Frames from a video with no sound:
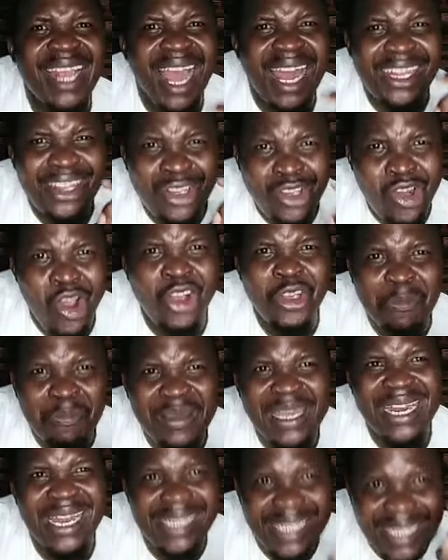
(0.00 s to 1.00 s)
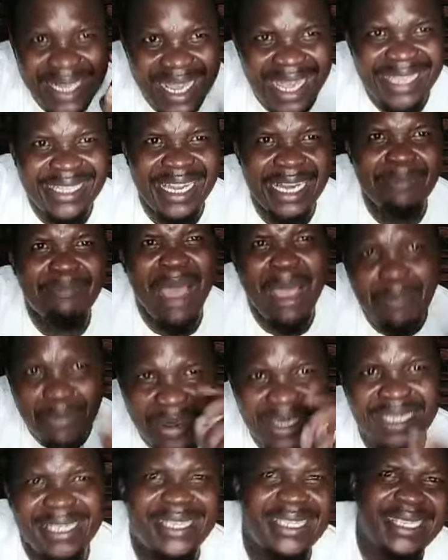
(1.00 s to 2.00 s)
cannot be eradicated by
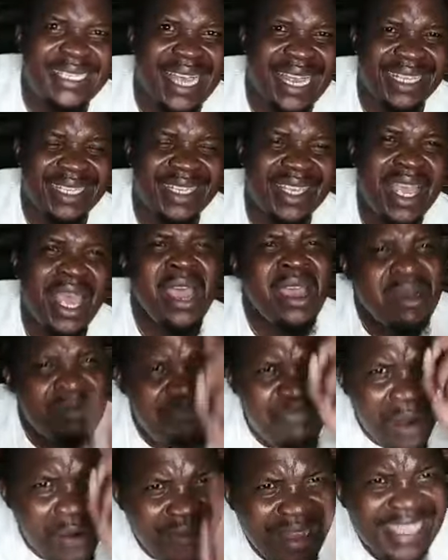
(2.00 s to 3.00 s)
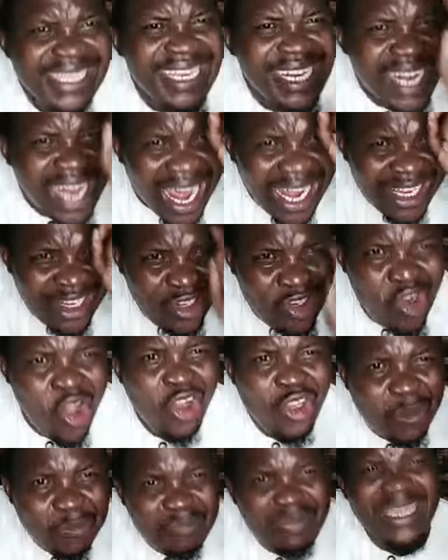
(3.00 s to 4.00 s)
politicians. Poverty
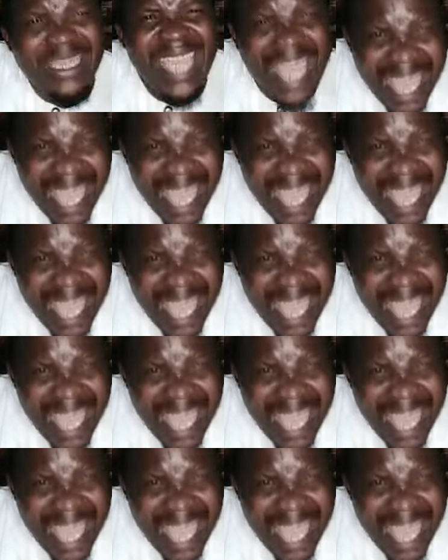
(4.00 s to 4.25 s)
cannot be